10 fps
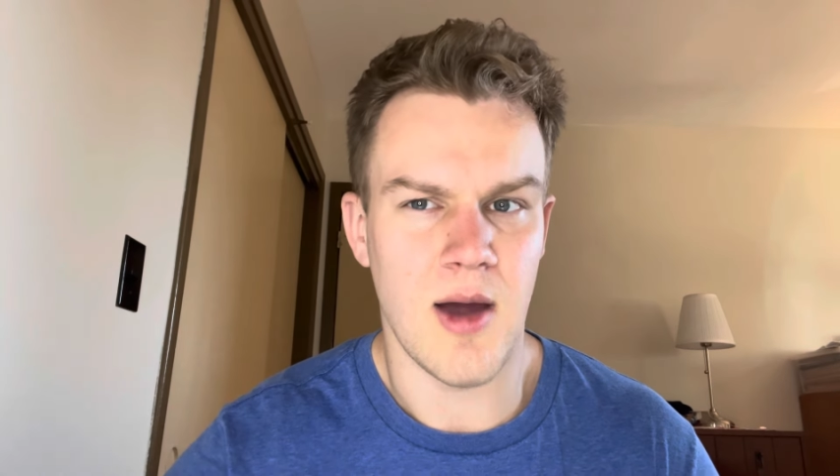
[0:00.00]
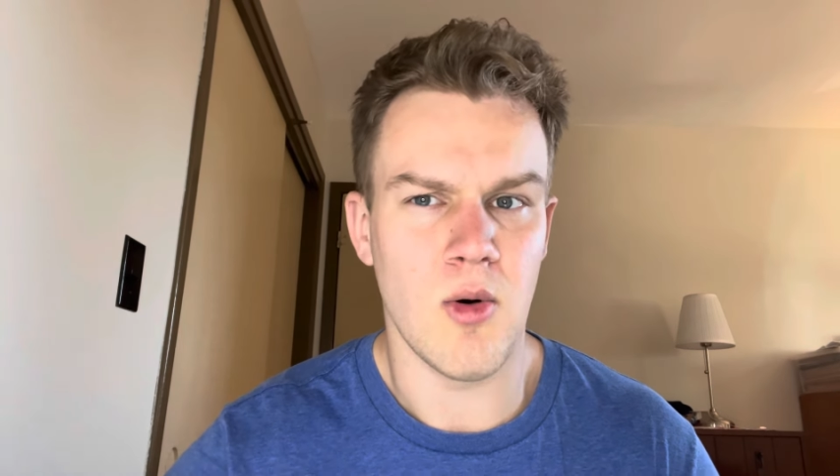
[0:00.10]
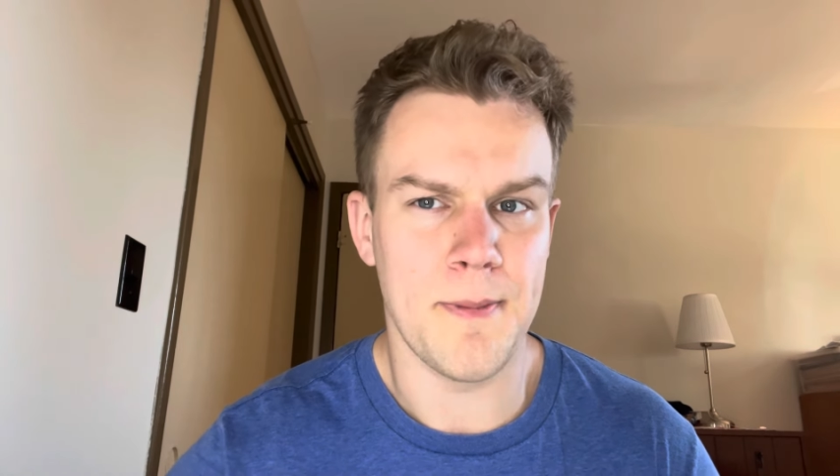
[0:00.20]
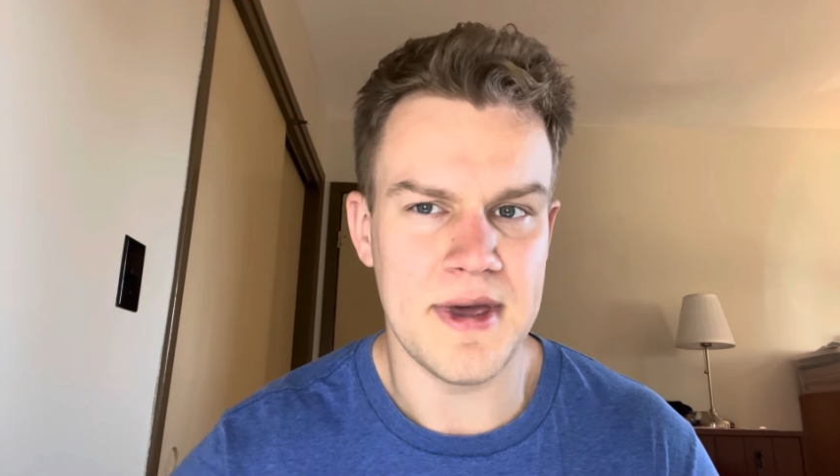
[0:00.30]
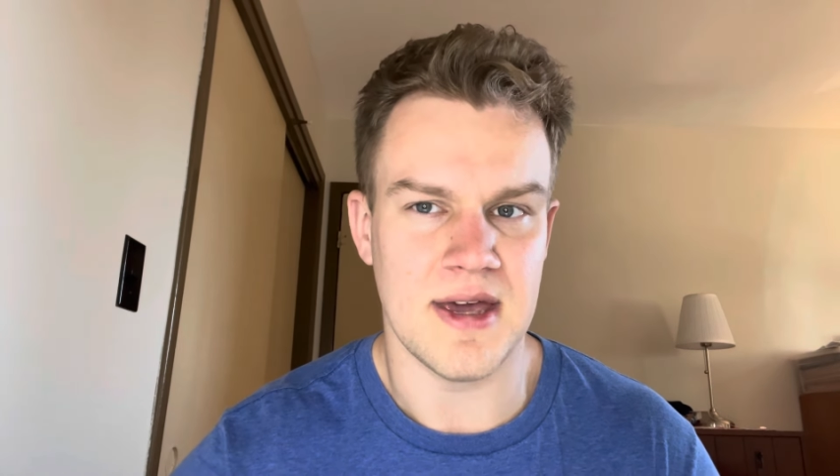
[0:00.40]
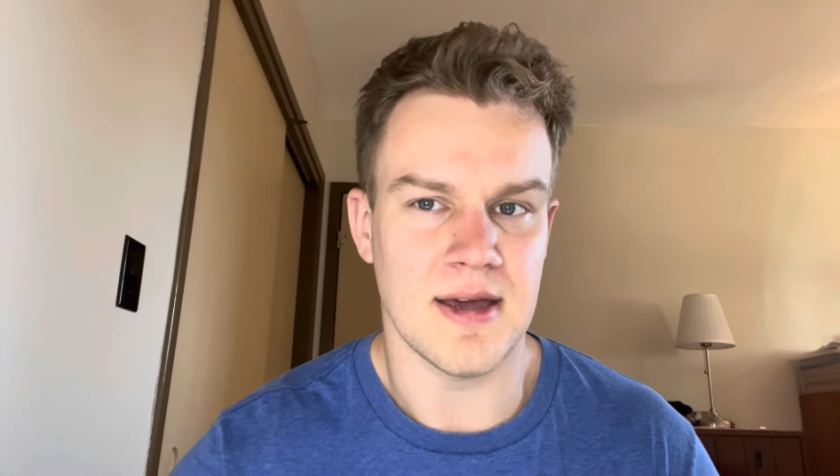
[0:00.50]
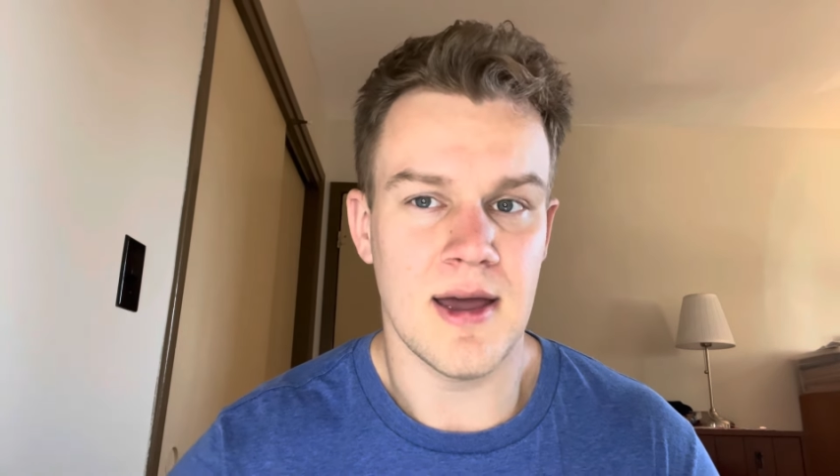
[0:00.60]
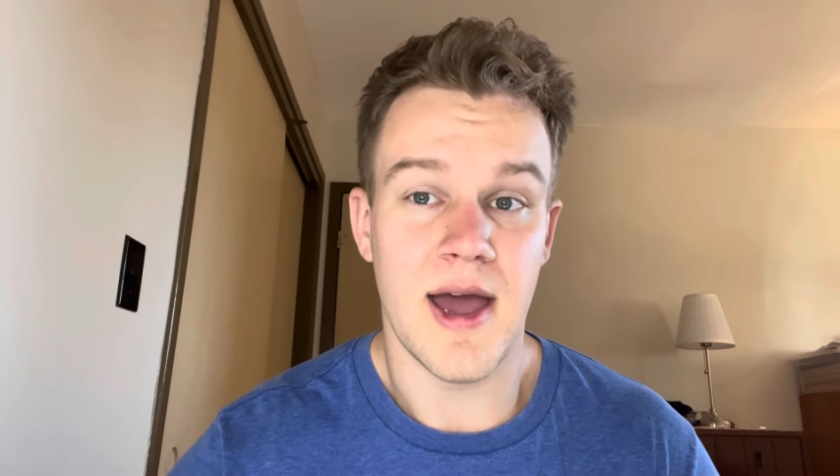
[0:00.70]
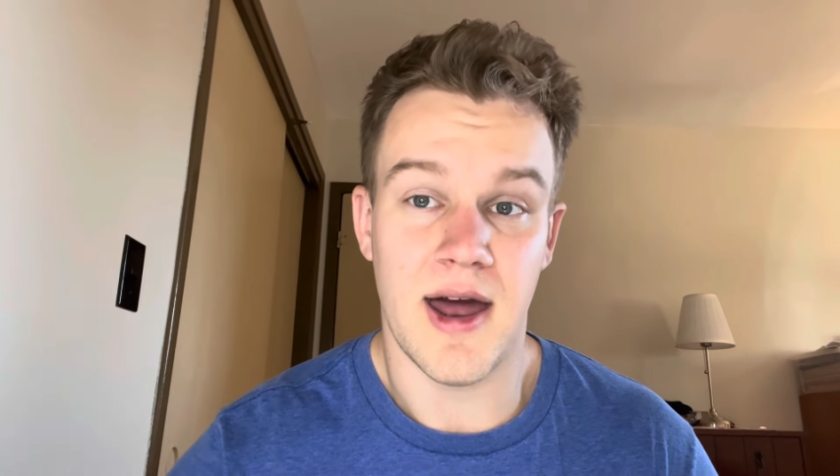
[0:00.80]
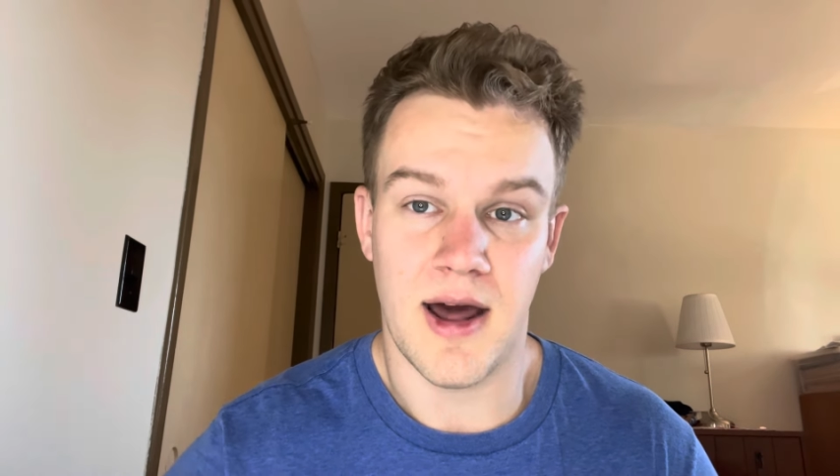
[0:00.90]
and I will
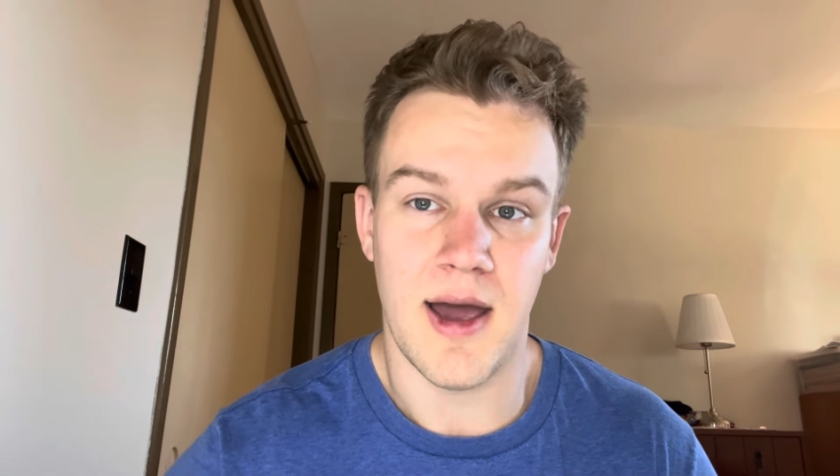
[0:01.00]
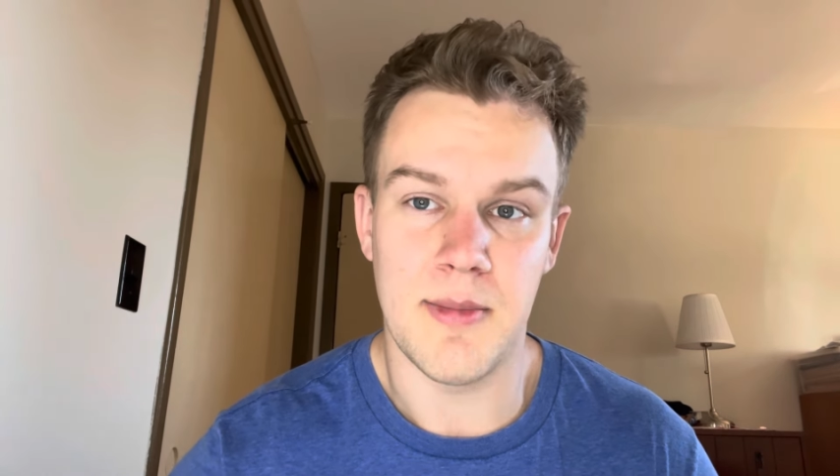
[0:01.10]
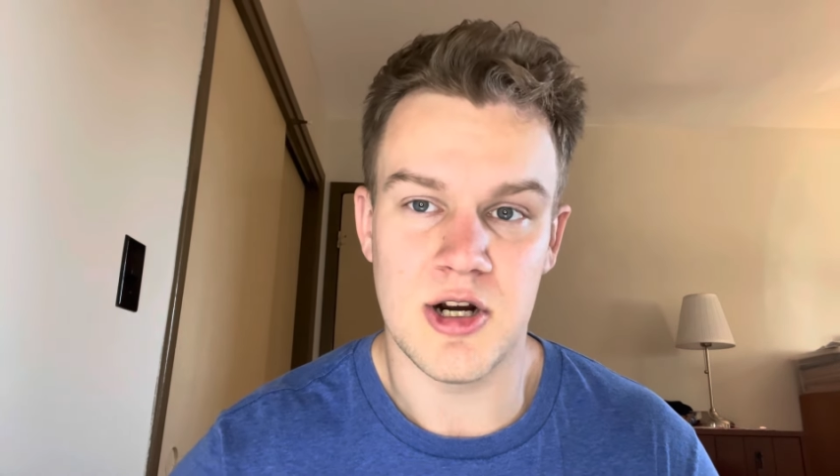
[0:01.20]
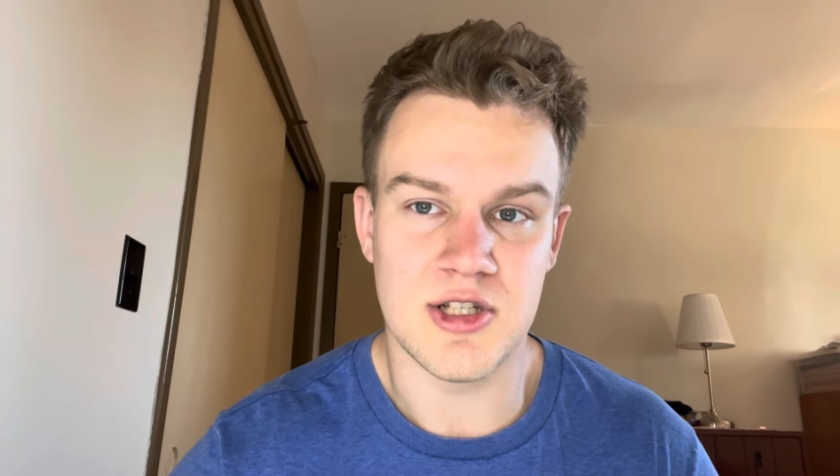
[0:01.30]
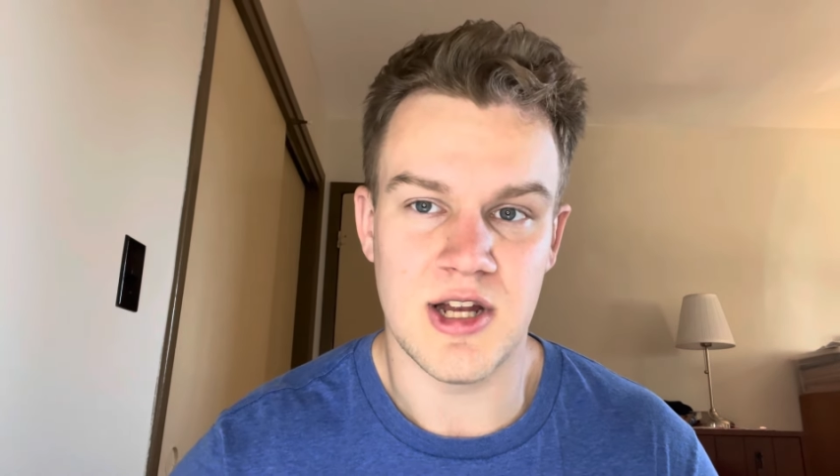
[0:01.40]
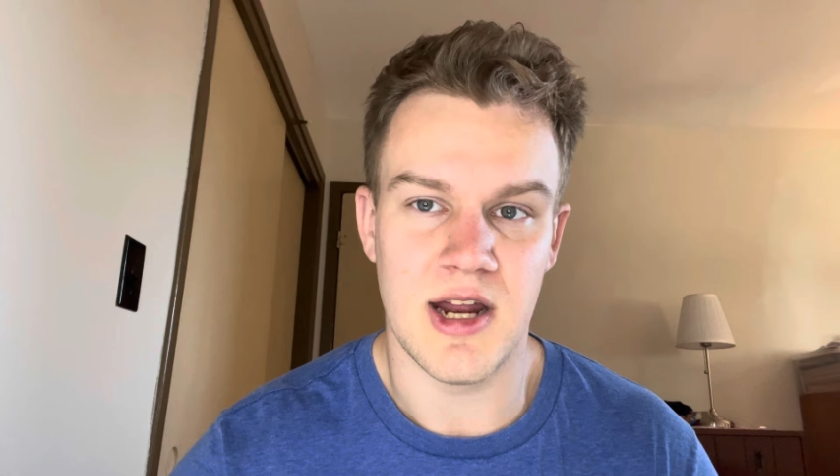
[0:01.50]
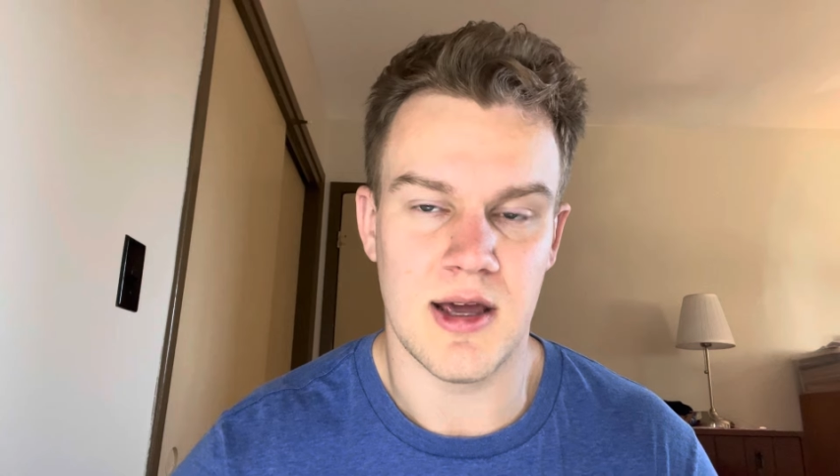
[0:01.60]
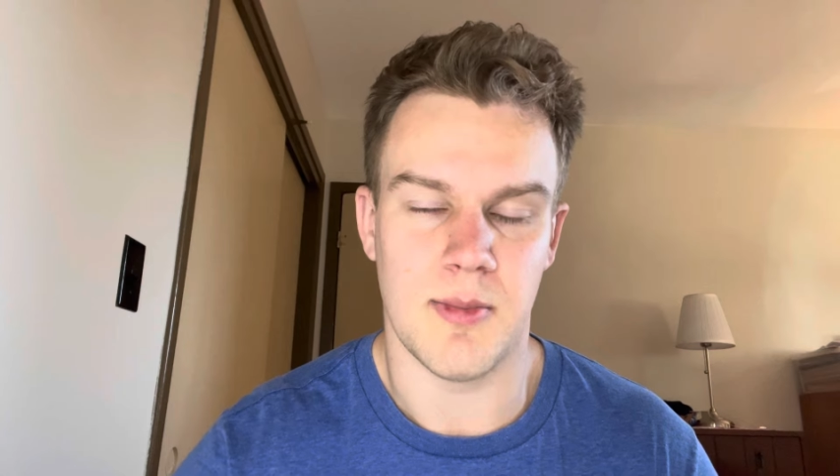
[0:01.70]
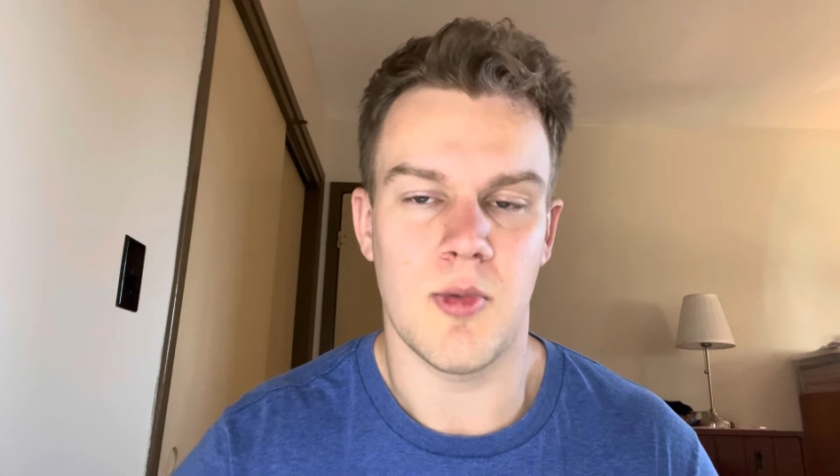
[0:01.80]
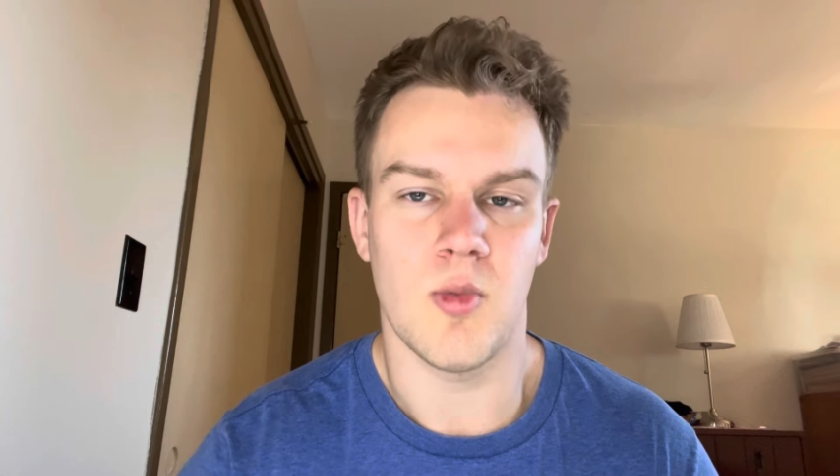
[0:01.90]
be at Highmark
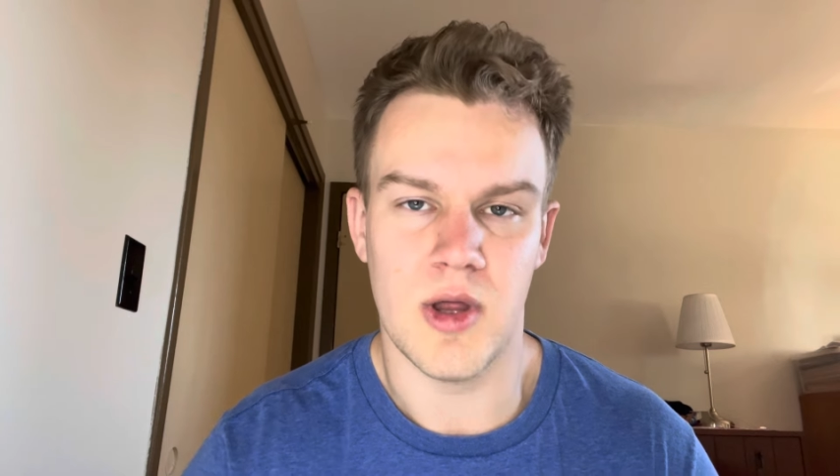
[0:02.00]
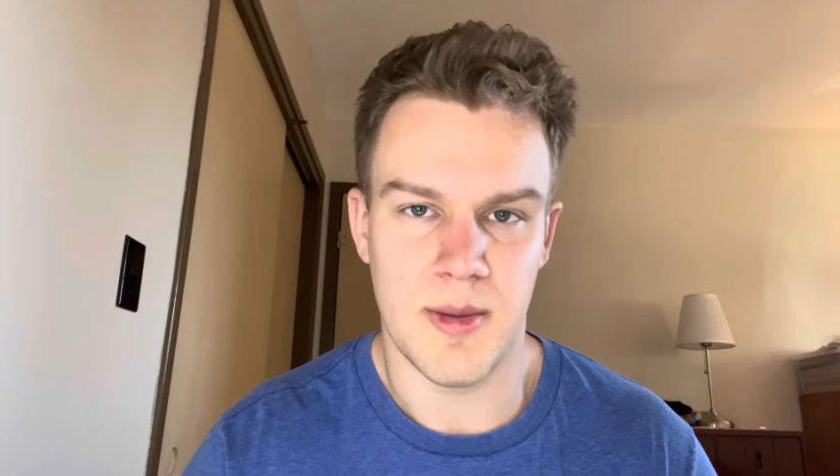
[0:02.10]
Stadium